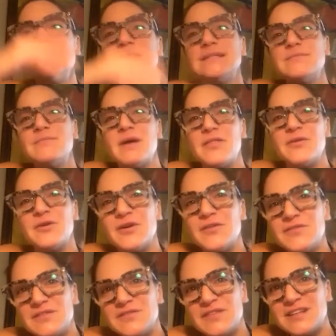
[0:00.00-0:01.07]
is the mother
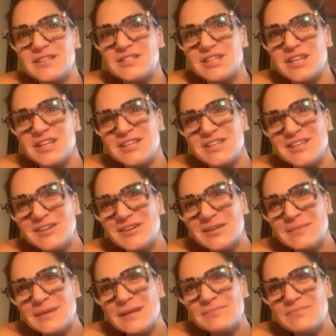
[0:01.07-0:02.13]
of invention. You know what
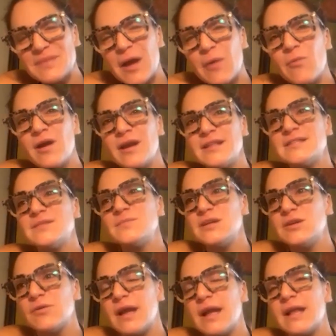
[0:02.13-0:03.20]
I mean? I want it to be
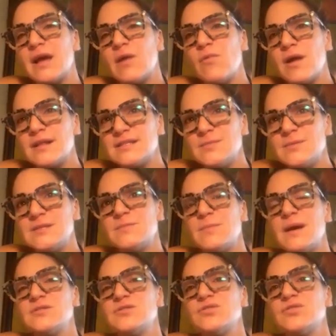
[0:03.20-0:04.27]
great. I want it to be
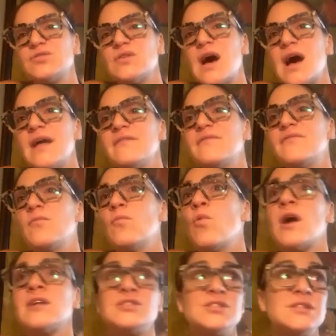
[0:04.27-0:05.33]
special. I've
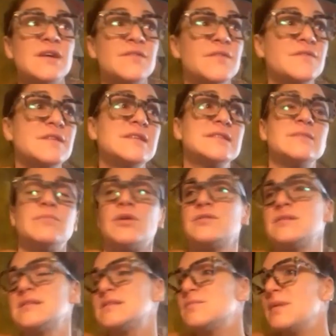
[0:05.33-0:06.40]
watched enough of these and
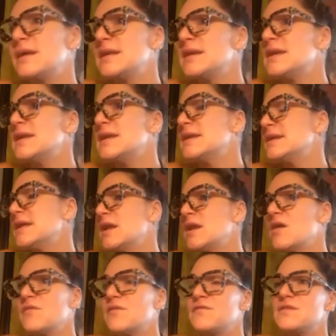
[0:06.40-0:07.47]
participated in
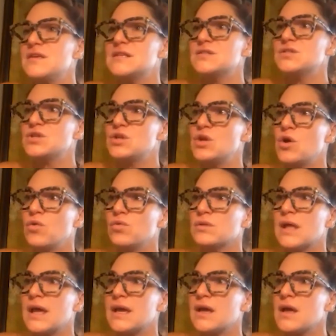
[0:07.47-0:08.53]
enough of these to know
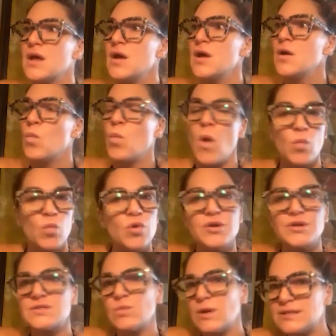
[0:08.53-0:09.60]
like what
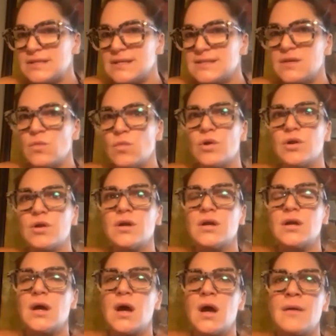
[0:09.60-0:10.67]
works, what doesn't work.
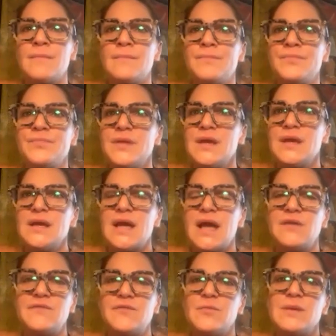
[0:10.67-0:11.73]
Um,
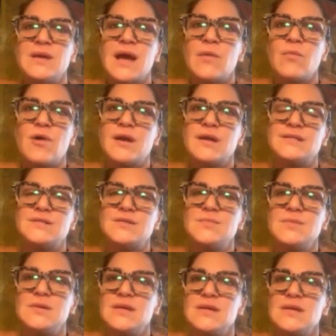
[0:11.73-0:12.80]
and for me, I want it to
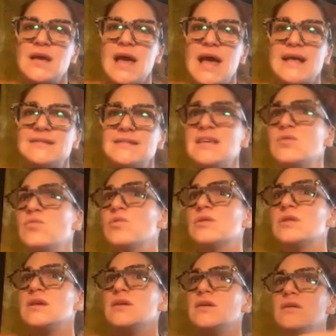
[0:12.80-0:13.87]
be as
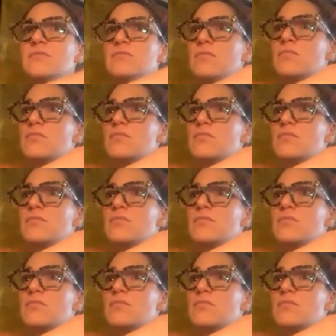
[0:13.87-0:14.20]
equally